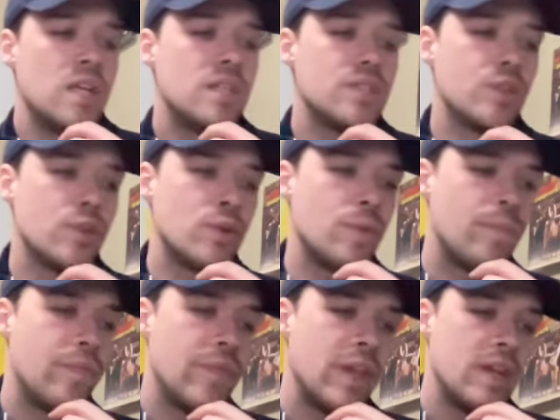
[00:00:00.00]
So
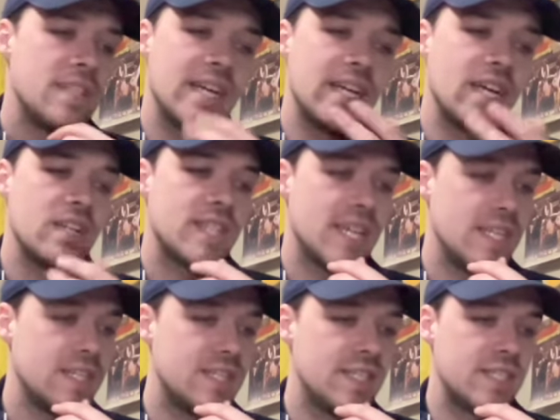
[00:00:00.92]
Ty Dolla Sign
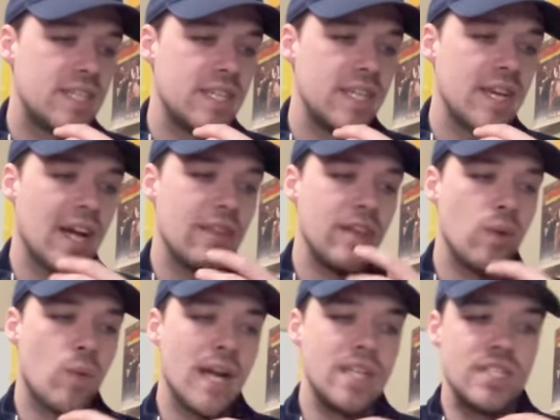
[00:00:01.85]
does his thing. I think
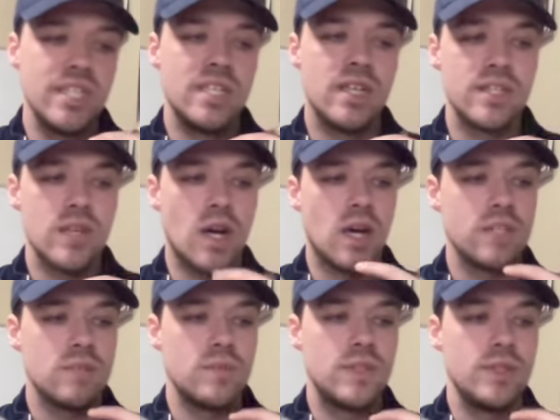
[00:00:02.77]
YG does
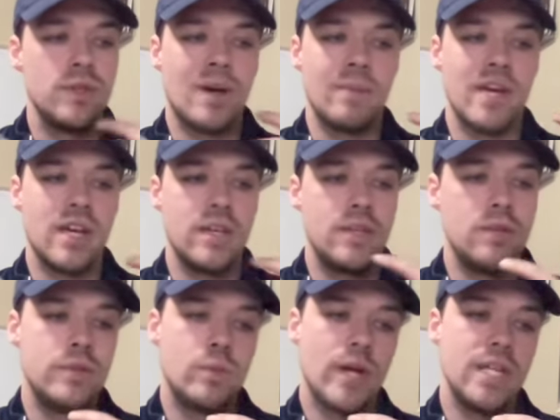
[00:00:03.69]
awesome too. I'm not a
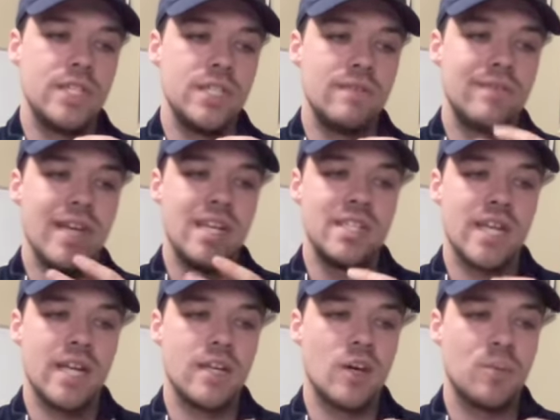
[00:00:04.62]
huge YG fan. He's
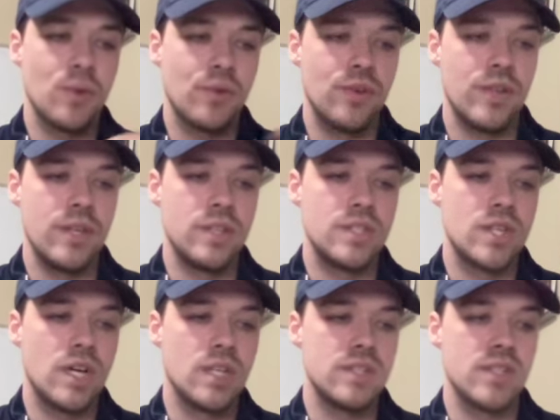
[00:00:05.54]
got a couple really good
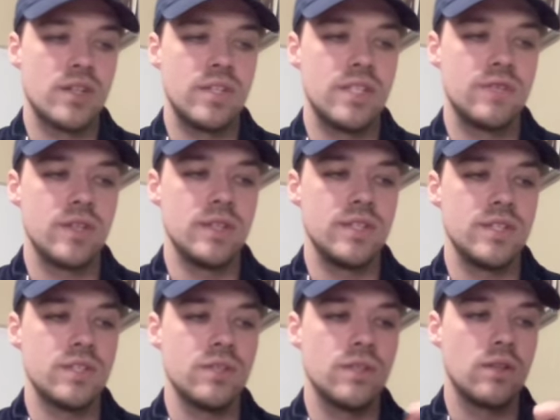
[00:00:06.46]
songs though. His verse
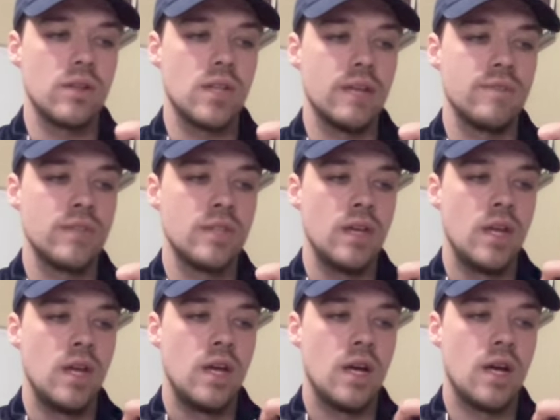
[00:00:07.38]
is a little clever,
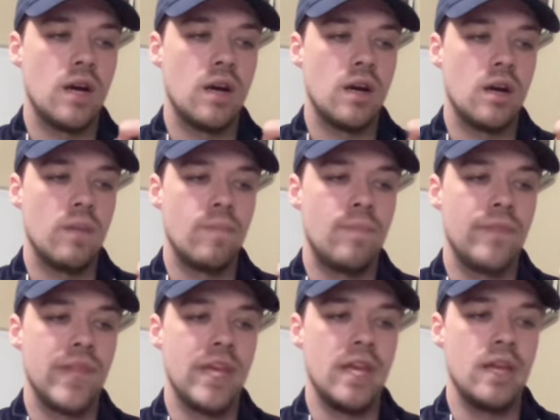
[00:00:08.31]
um,
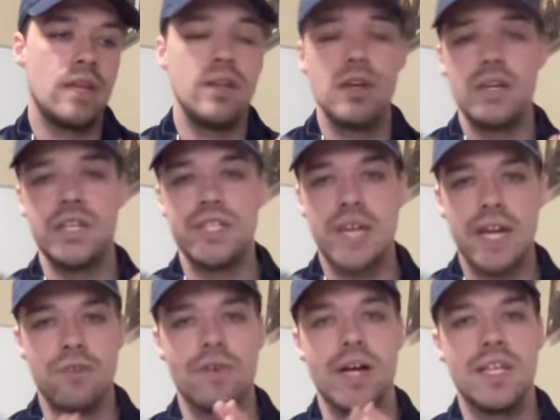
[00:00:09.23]
and you know he just
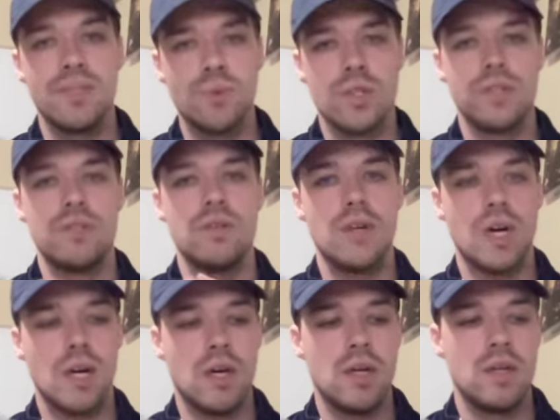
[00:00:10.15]
kind of rides what
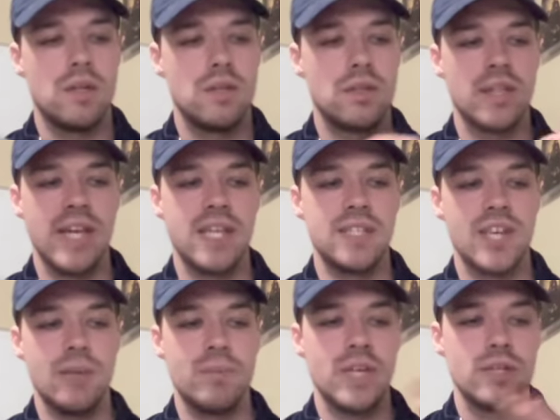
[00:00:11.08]
uh, the
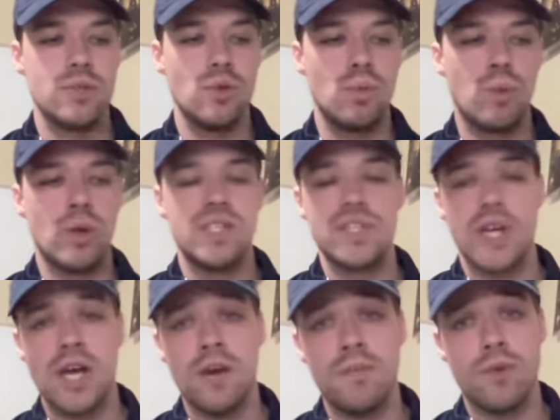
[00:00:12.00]
landscape that Schoolboy
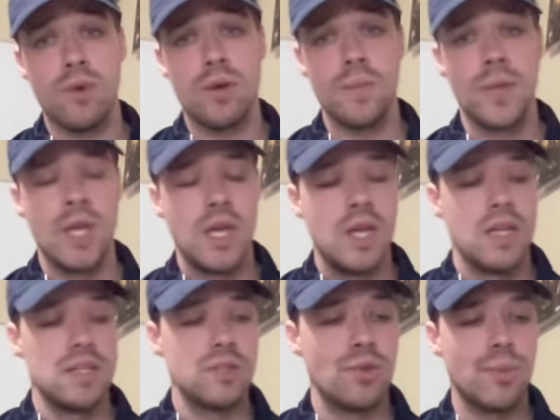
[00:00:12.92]
set out for him.
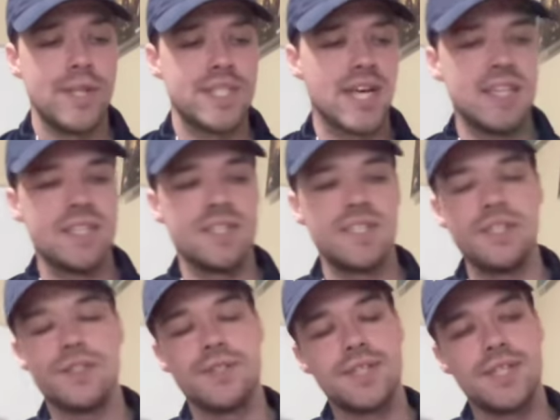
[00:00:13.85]
Schoolboy's got this
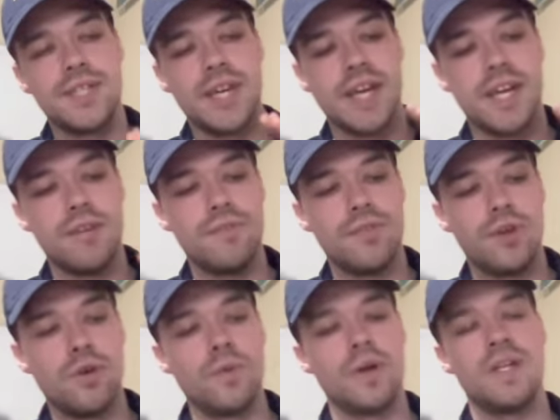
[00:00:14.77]
interesting kind of
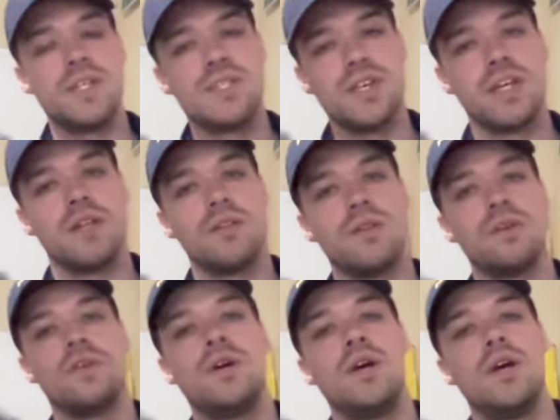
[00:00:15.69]
flow where it's like a
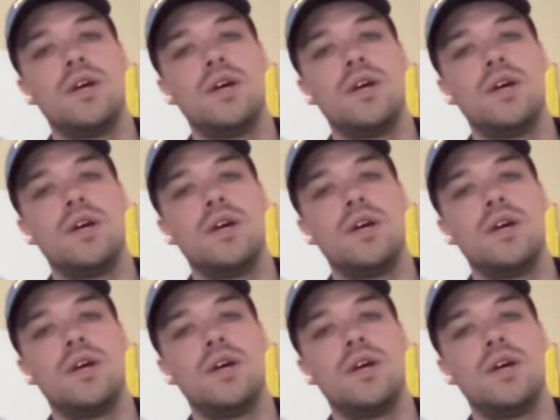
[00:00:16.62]
little